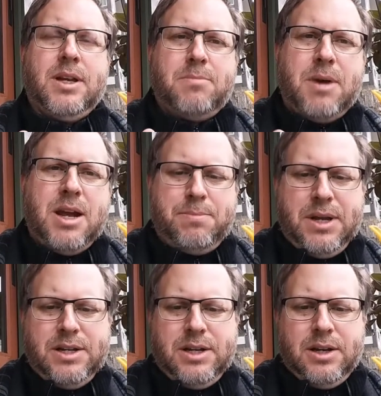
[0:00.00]
In my
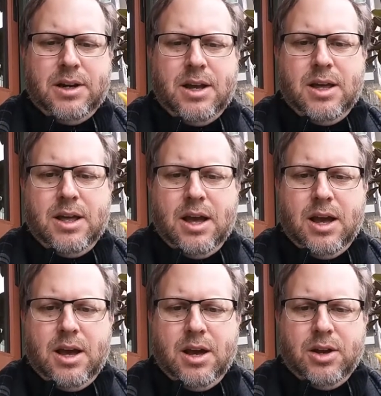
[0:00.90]
opinion,
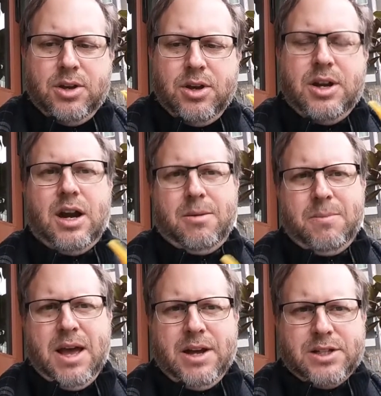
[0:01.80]
a good
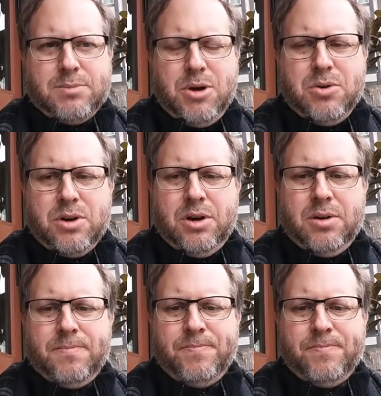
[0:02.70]
aromatic smoker